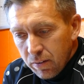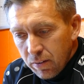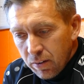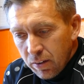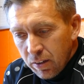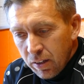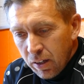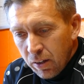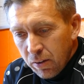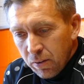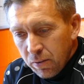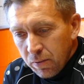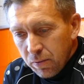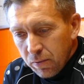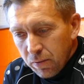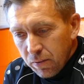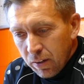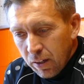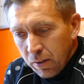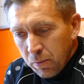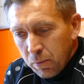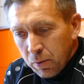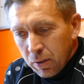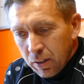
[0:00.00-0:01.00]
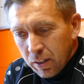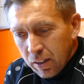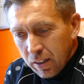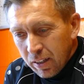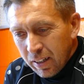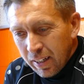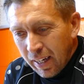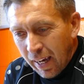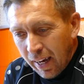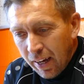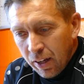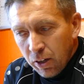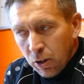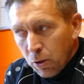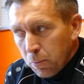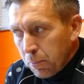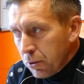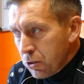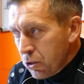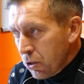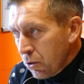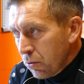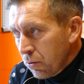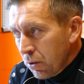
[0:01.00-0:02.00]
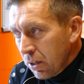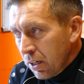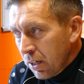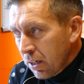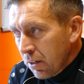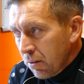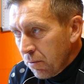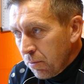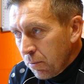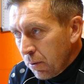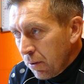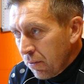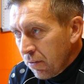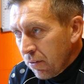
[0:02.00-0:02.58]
you know, they would get an opportunity,